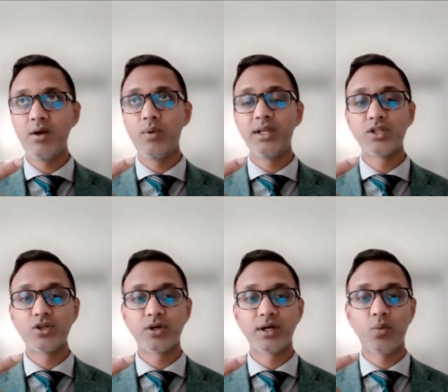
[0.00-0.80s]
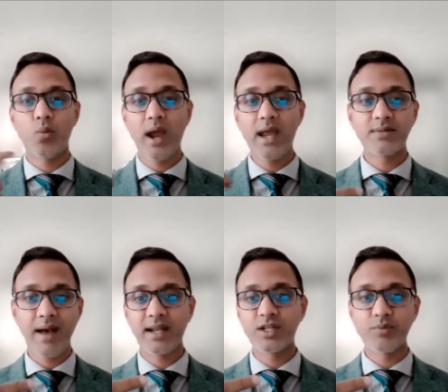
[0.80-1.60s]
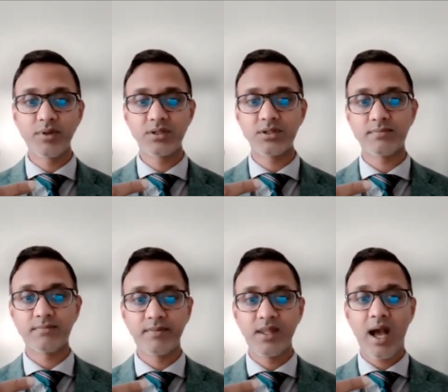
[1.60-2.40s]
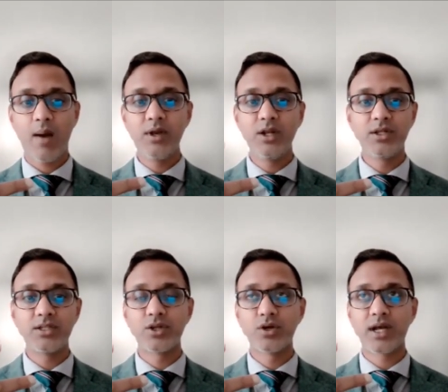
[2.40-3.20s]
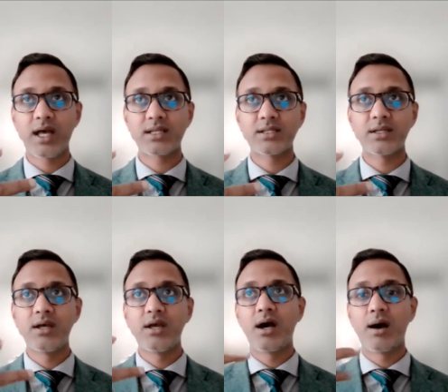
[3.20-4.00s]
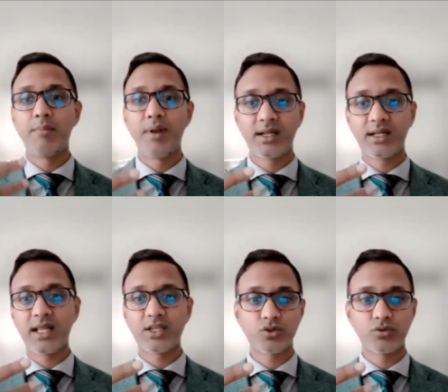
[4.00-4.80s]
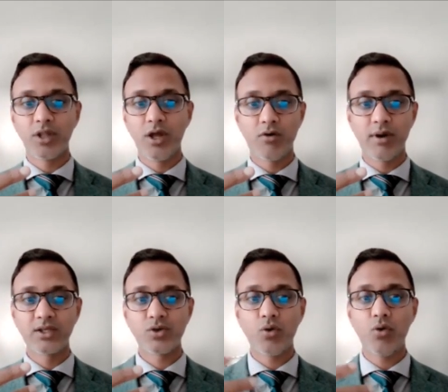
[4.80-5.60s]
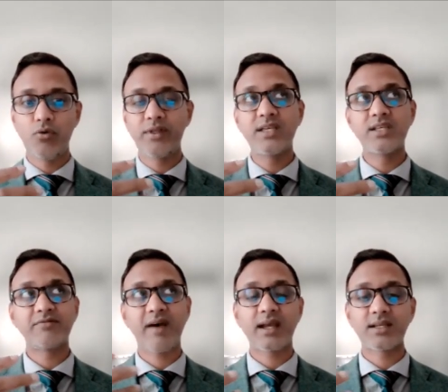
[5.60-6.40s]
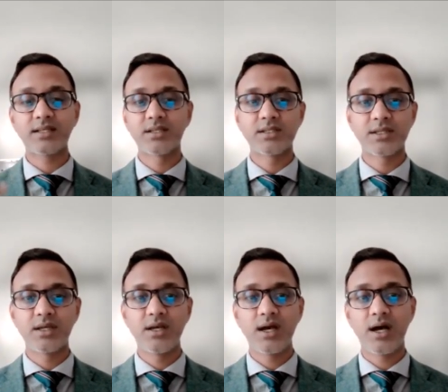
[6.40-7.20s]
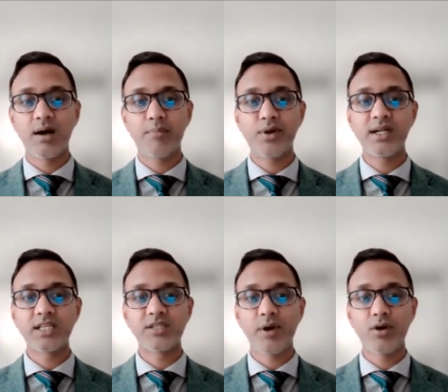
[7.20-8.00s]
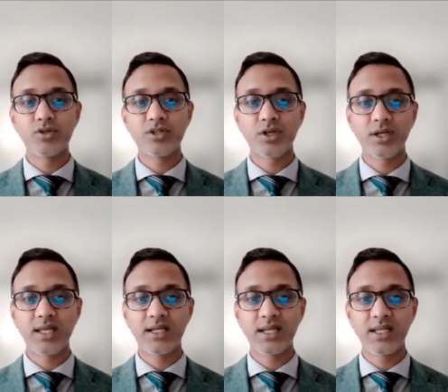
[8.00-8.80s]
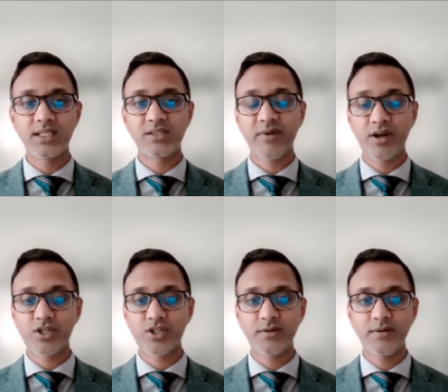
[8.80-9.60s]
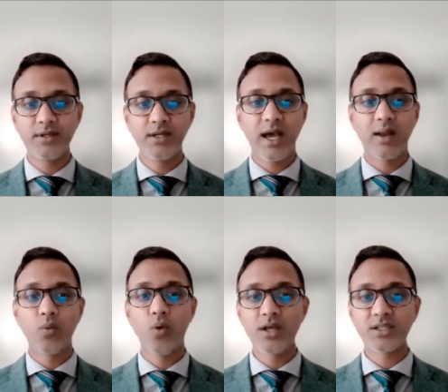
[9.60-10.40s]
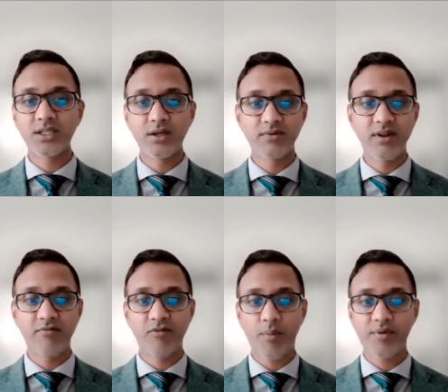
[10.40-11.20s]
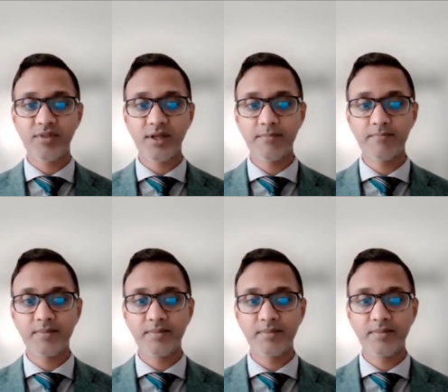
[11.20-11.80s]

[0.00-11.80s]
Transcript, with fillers: We need to look at weight management, and we need to look at uh, blood cholesterol lowering. So all these factors uh, predispose to kidney dysfunction and worsening of nephropathy.